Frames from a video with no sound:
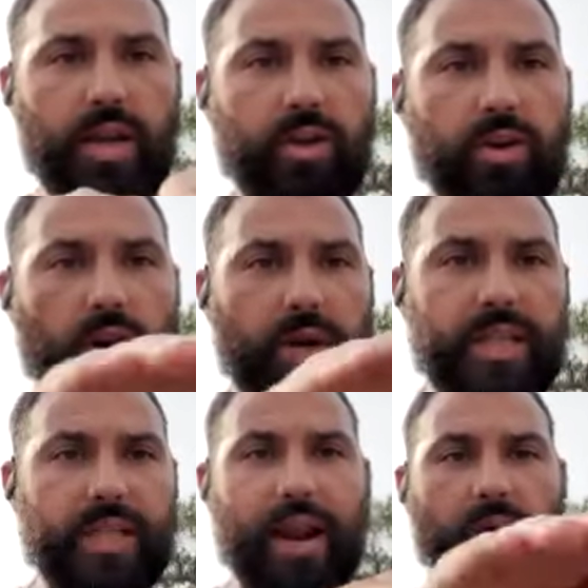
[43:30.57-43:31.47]
You're going
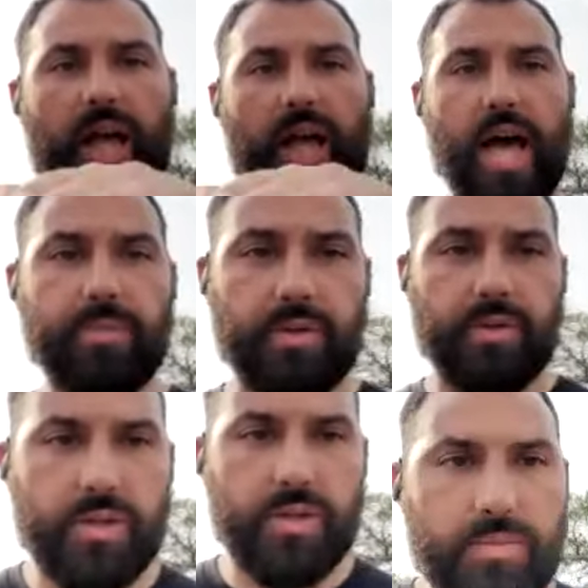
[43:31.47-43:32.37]
lateral hop. So
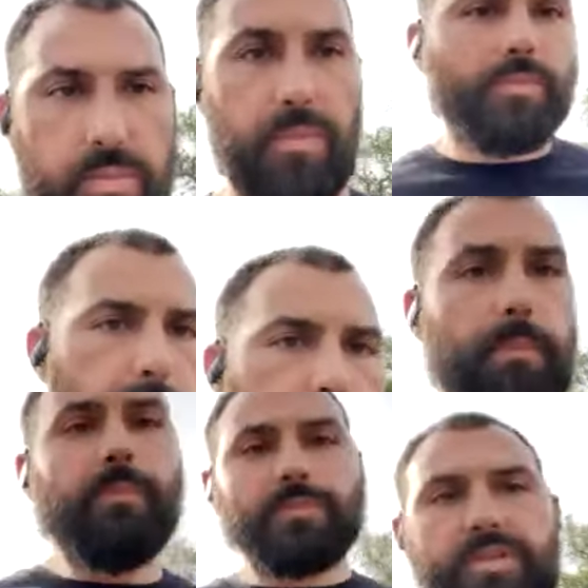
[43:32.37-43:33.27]
just
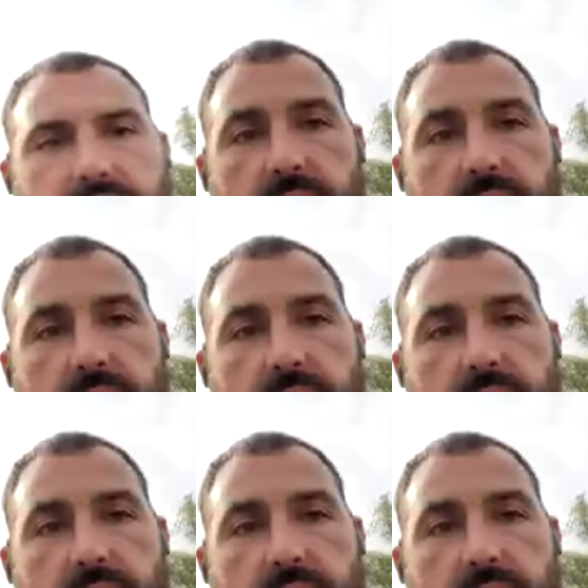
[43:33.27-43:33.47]
skiing.